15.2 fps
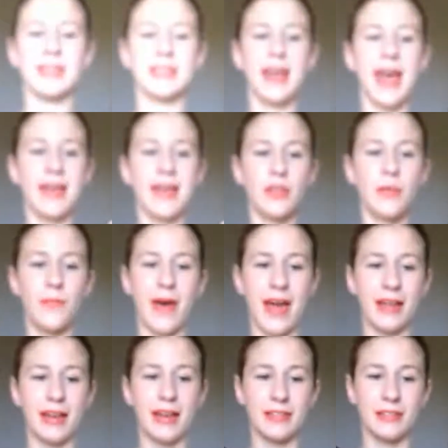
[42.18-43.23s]
that at the
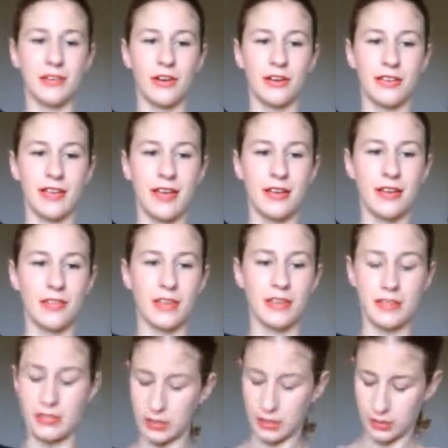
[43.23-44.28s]
back it's got like
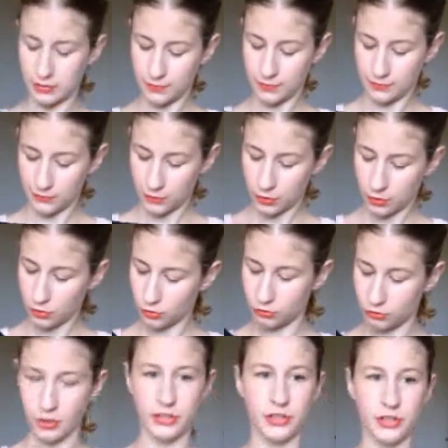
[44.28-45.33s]
this
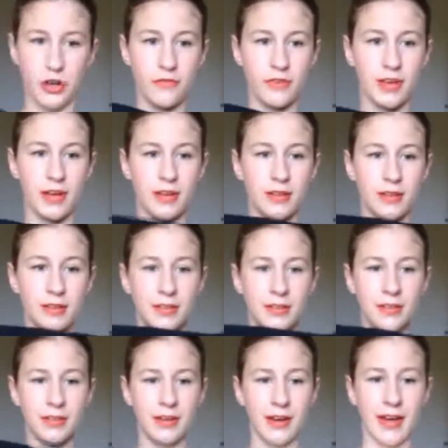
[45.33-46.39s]
crossover
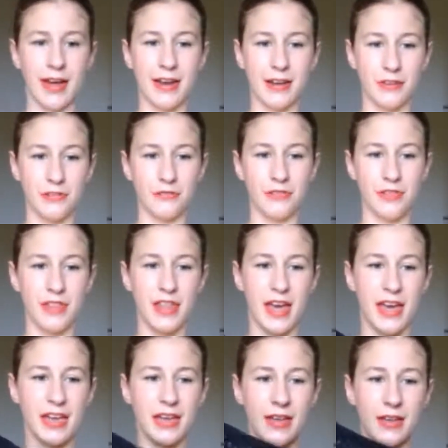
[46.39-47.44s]
kind of
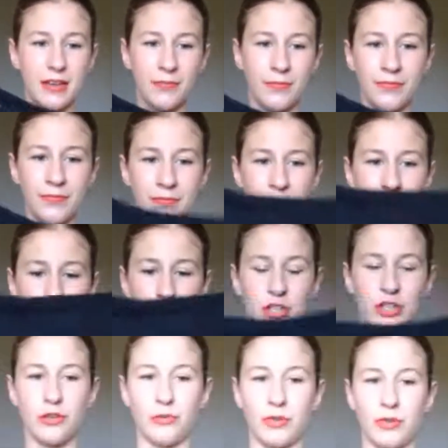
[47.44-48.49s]
thing
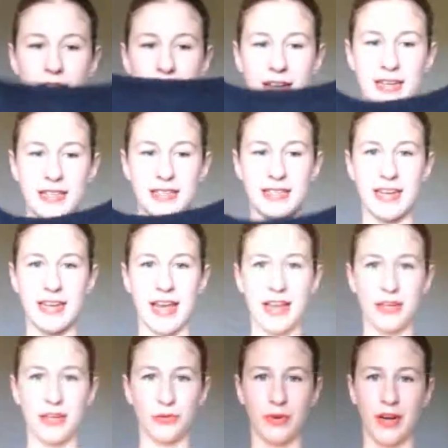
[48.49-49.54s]
which you will
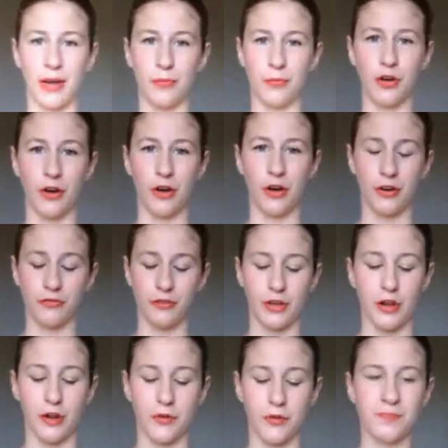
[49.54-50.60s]
understand when I put it on for
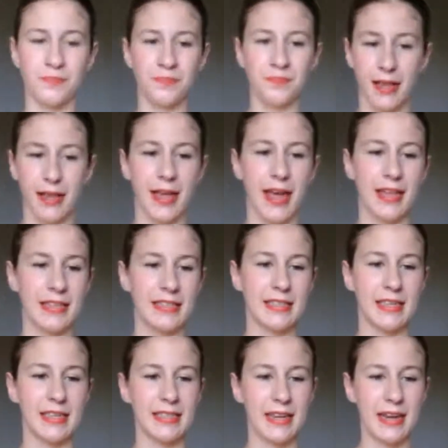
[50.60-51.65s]
you and this
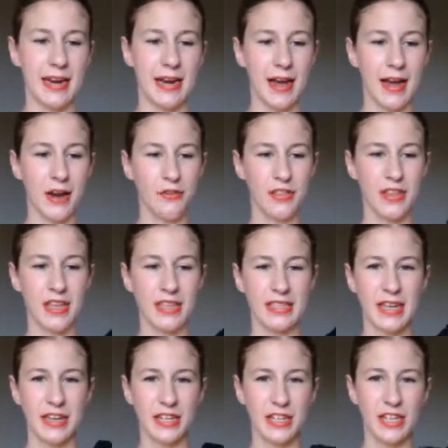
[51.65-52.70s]
doesn't I don't think
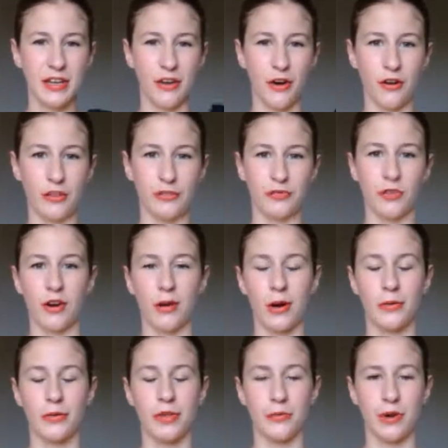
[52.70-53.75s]
this actually goes very
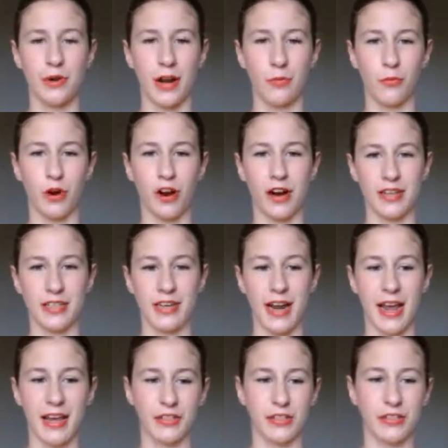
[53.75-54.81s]
well with what I'm wearing
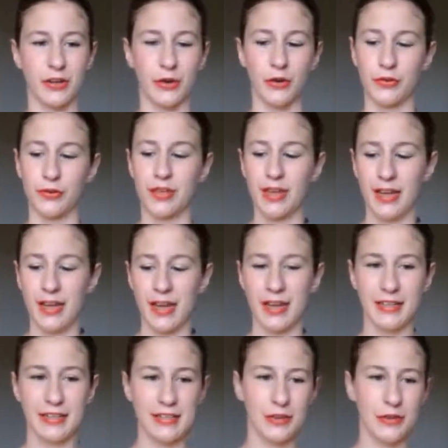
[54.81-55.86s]
today so
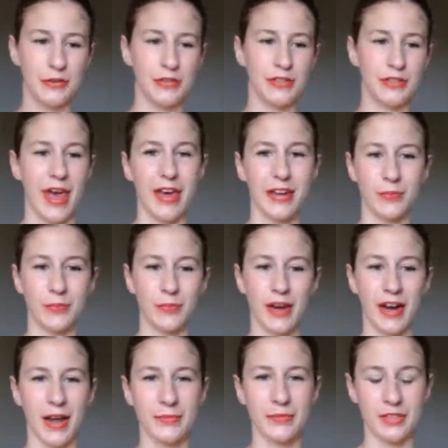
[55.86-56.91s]
excuse that,
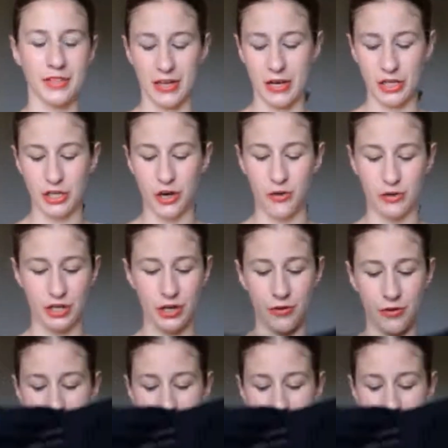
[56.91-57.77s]
but I'm just going to show it to you